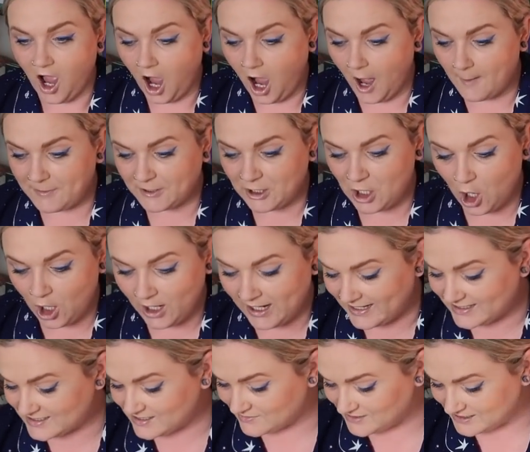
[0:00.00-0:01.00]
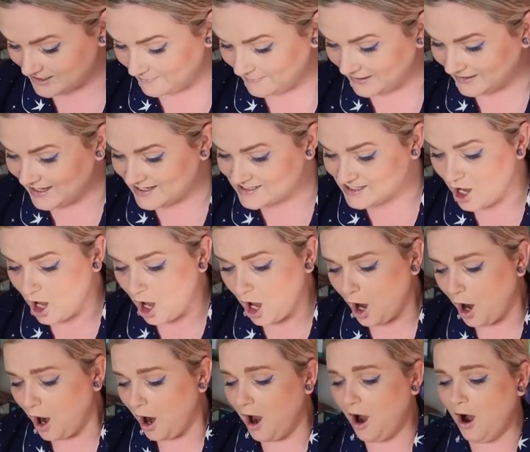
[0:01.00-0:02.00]
HarperCollins have sent me this.
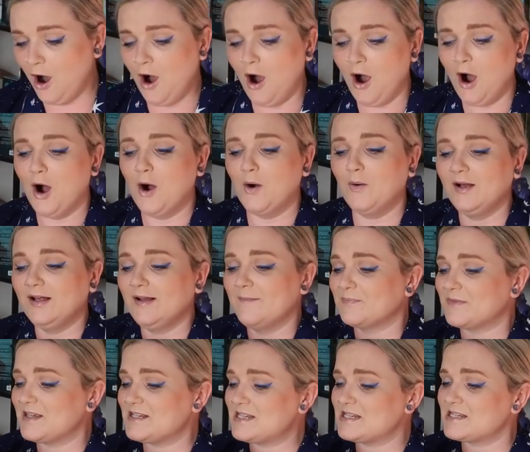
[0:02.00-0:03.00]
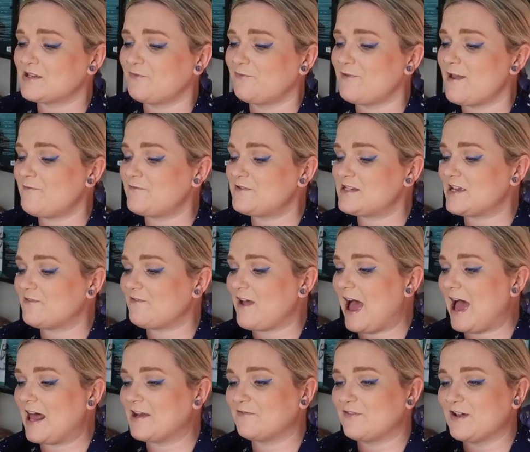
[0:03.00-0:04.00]
Oh, this is a
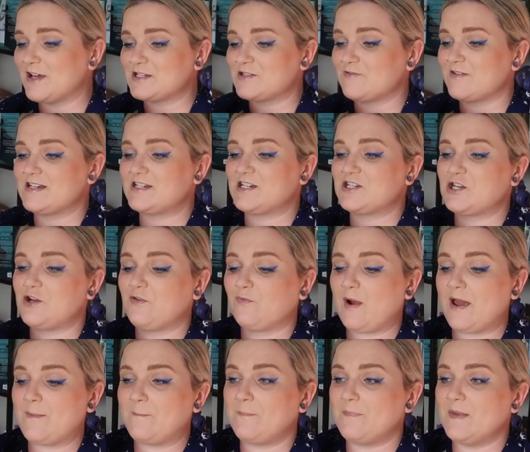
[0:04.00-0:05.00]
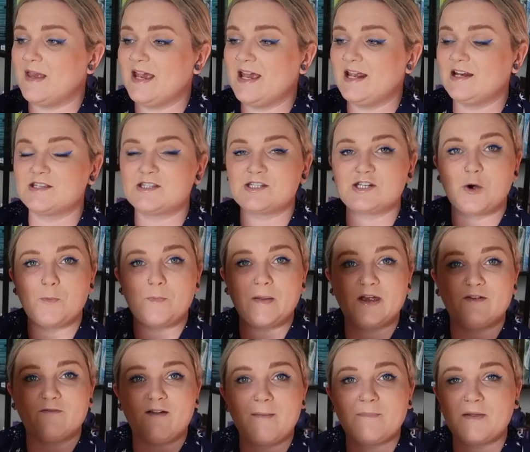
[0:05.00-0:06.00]
50th anniversary edition of When Hitler Stole
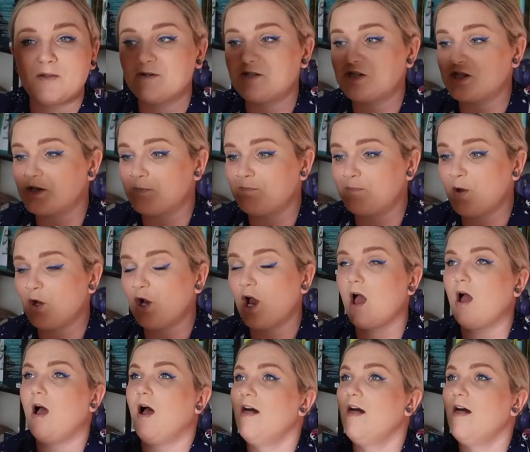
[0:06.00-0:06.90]
Pink Rabbit, which is a book.